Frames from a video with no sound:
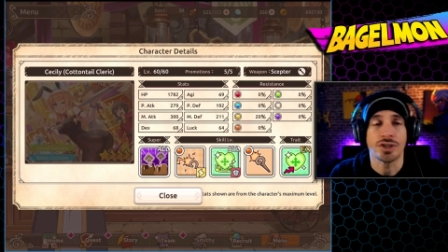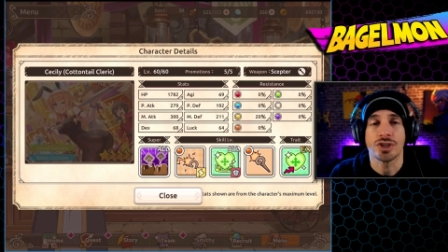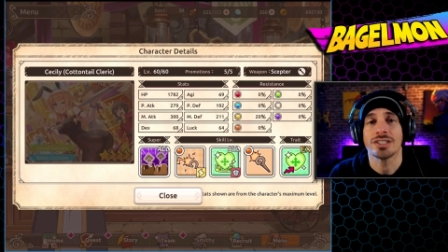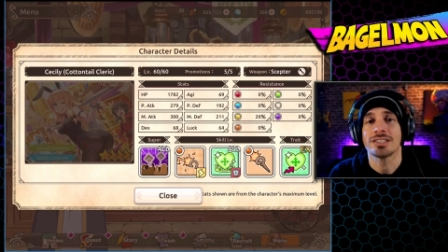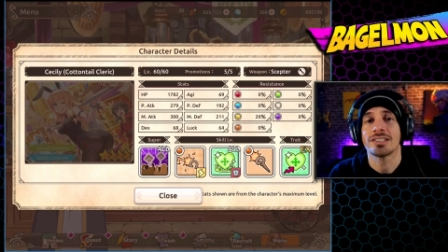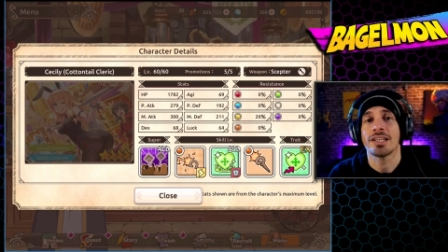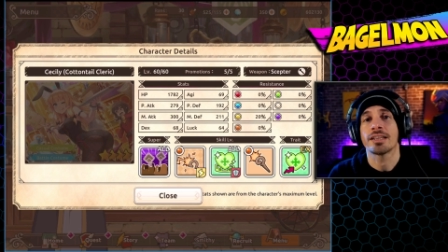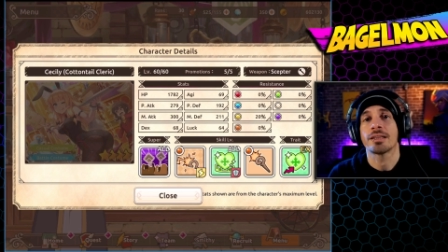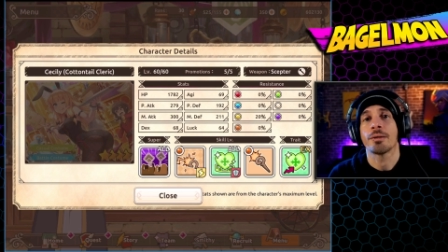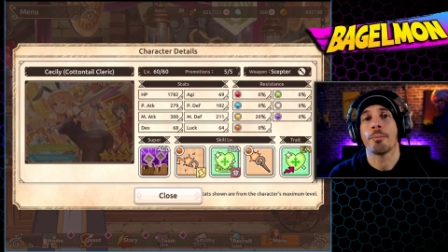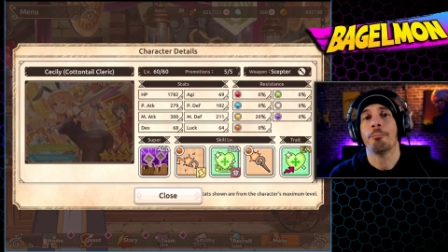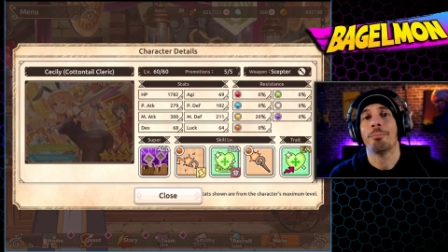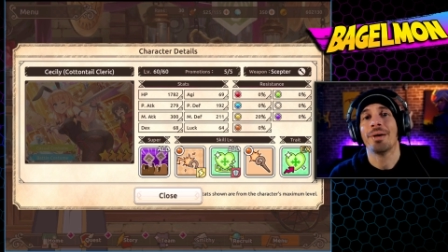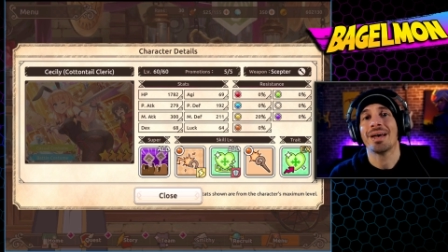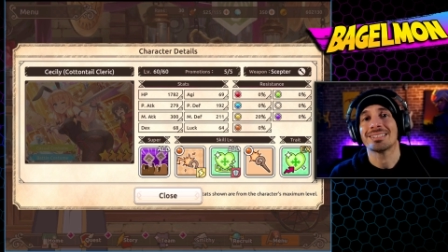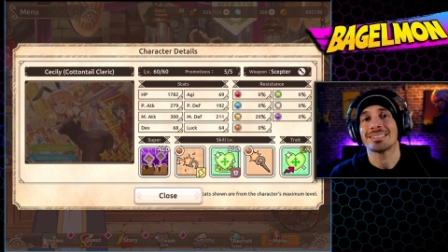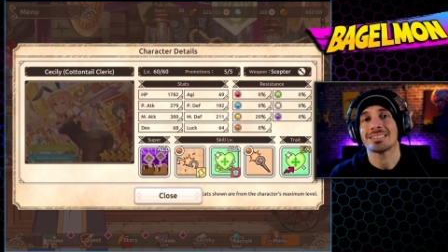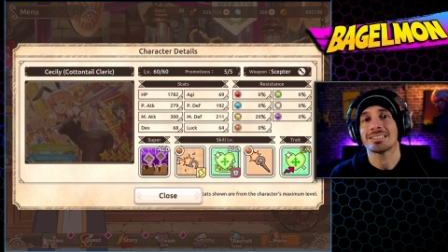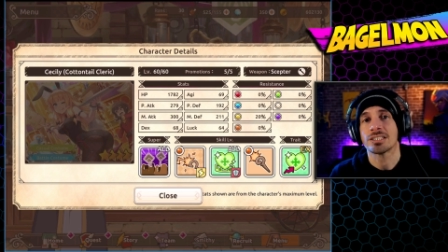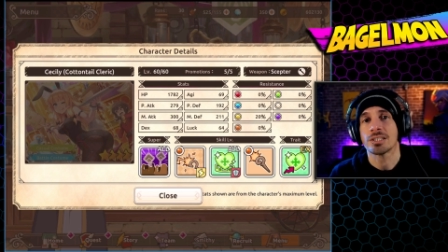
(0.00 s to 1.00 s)
She's not the
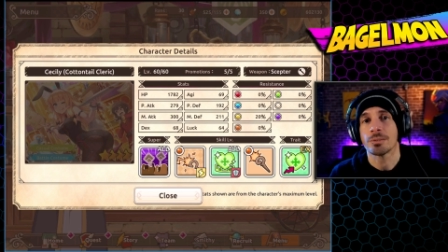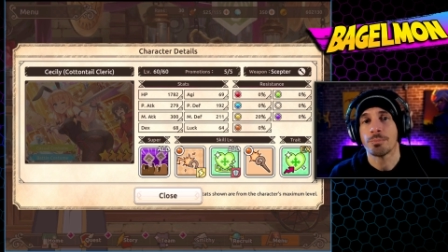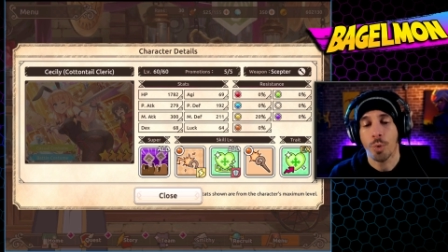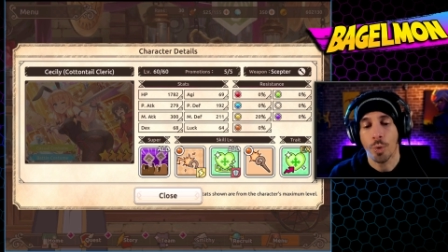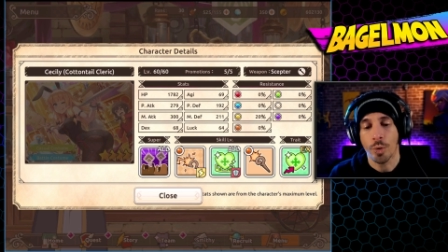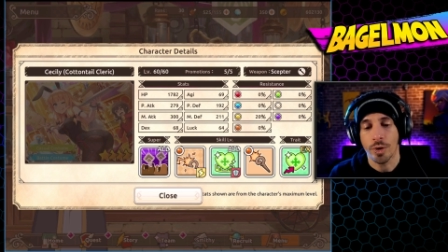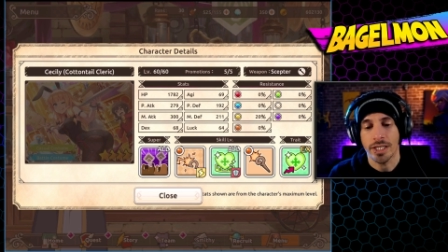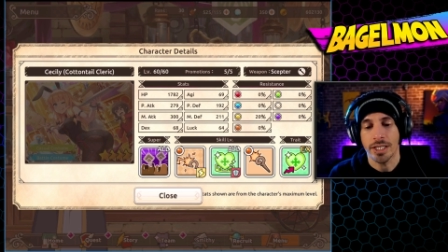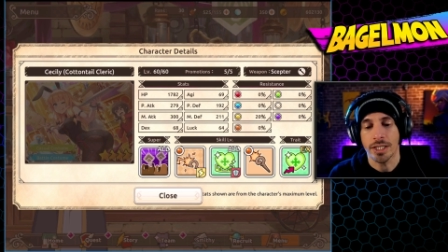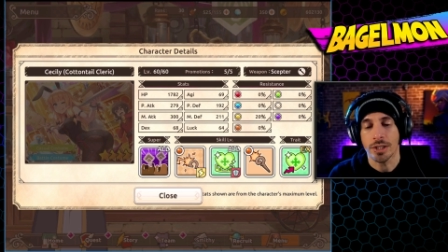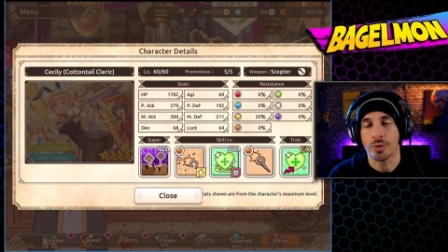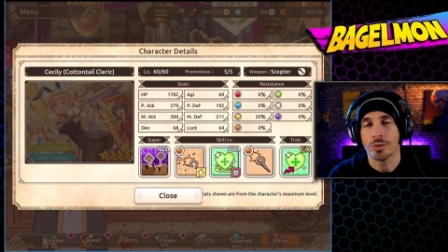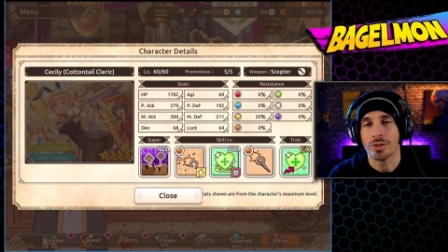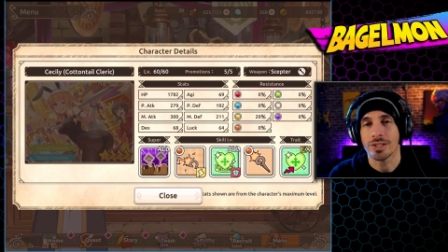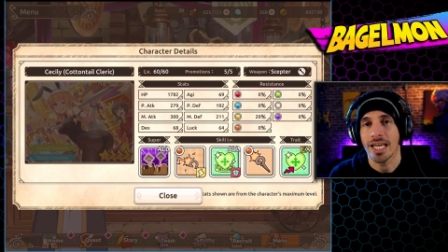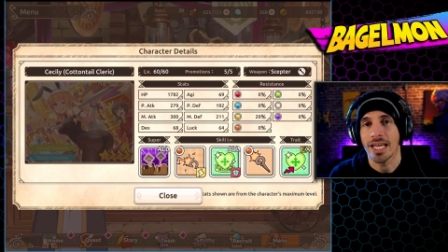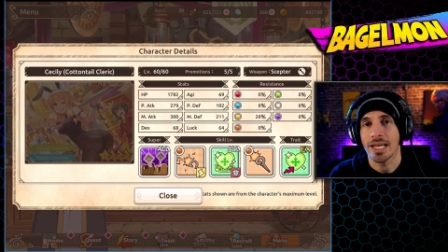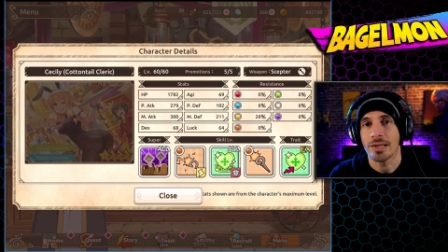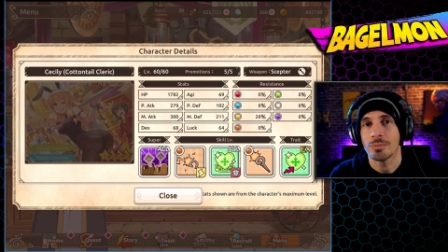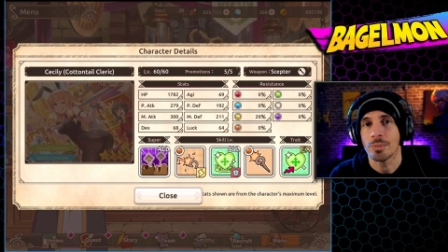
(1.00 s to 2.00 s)
best support healer in the
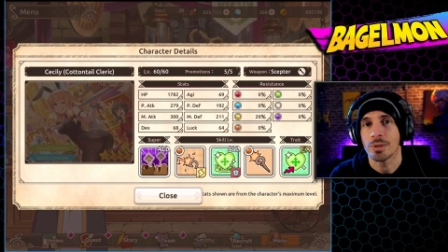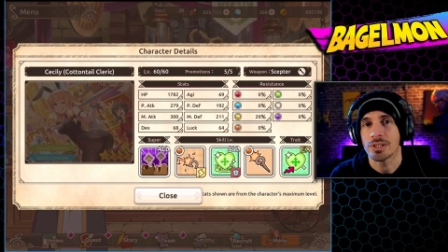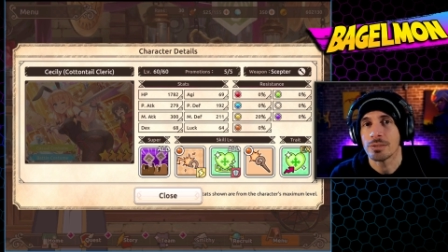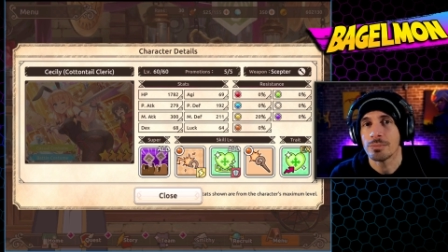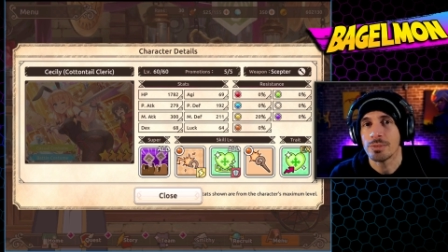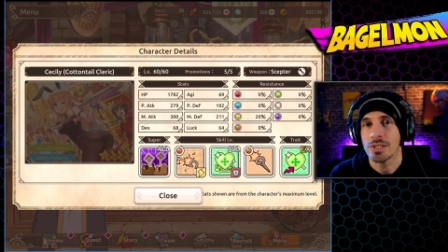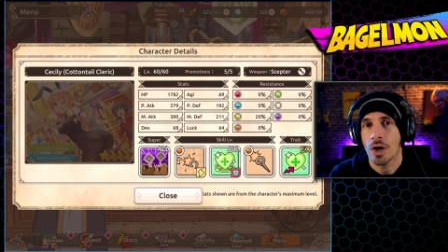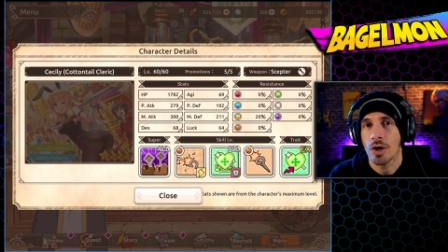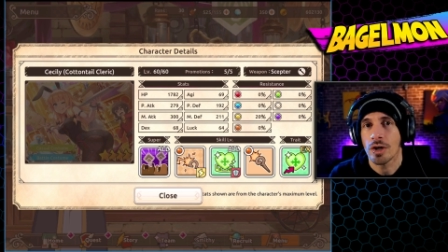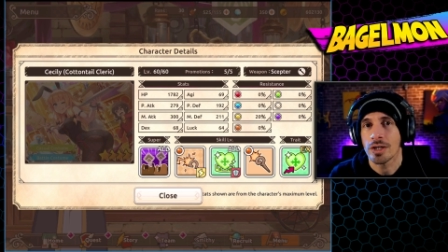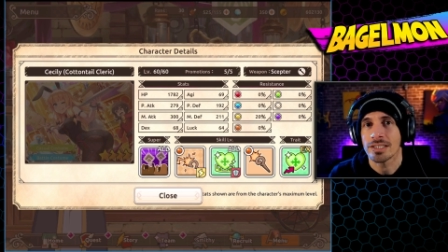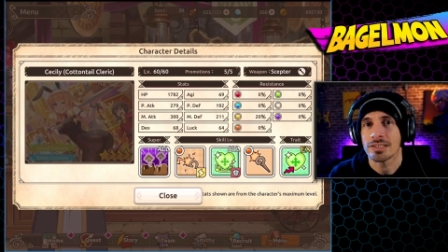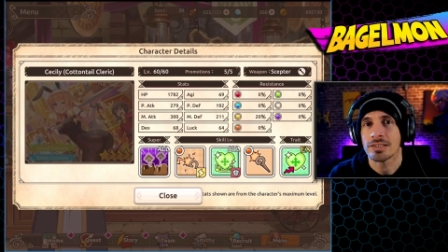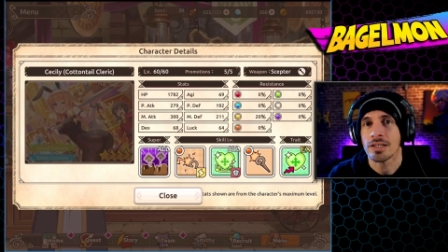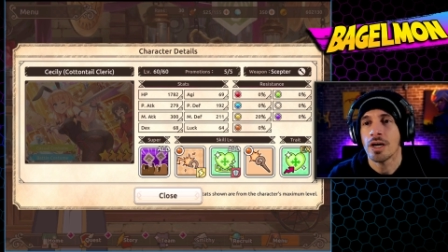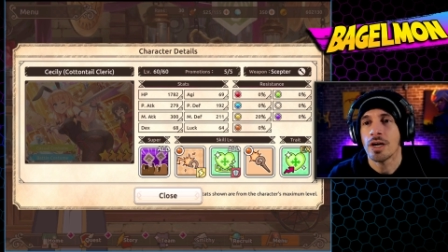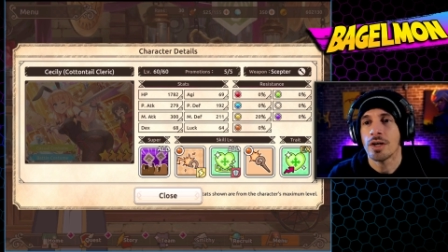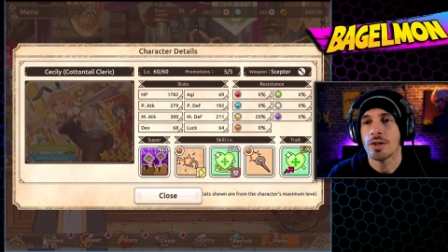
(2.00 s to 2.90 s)
game, but to be honest,